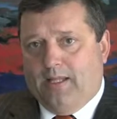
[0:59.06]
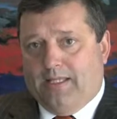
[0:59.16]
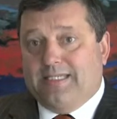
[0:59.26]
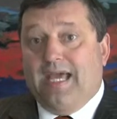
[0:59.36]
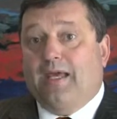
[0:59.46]

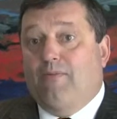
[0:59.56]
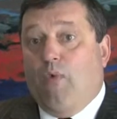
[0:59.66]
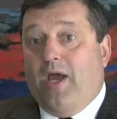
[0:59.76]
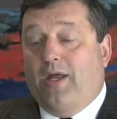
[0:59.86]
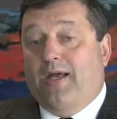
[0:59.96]
The second
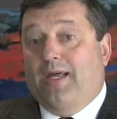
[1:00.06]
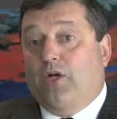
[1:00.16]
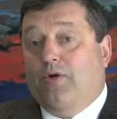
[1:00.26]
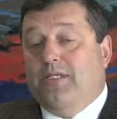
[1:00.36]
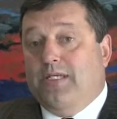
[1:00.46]
way to
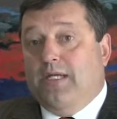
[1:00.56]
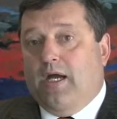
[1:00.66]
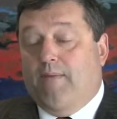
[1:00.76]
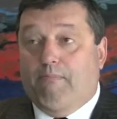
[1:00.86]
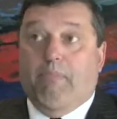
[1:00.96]
increase
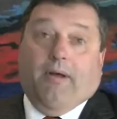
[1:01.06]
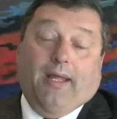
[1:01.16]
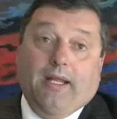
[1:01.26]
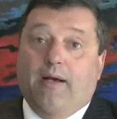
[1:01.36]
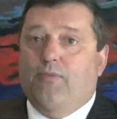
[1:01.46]
income
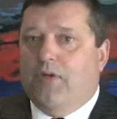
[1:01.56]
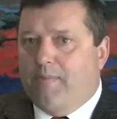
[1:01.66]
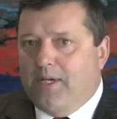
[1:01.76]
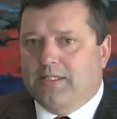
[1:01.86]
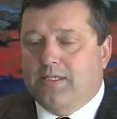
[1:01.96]
in a
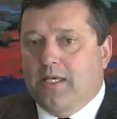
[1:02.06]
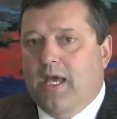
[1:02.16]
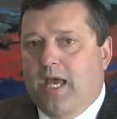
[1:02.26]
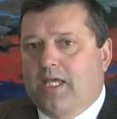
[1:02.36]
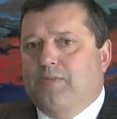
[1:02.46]
business
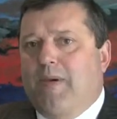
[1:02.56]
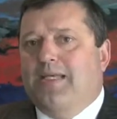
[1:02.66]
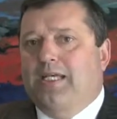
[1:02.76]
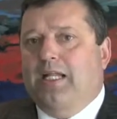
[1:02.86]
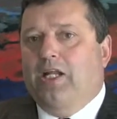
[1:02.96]
is
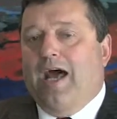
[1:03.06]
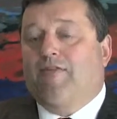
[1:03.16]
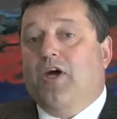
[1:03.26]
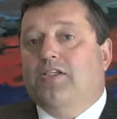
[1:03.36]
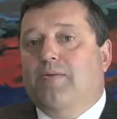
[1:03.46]
basically to
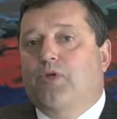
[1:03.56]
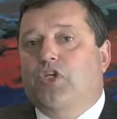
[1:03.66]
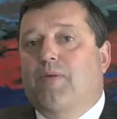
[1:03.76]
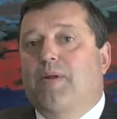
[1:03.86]
have customers come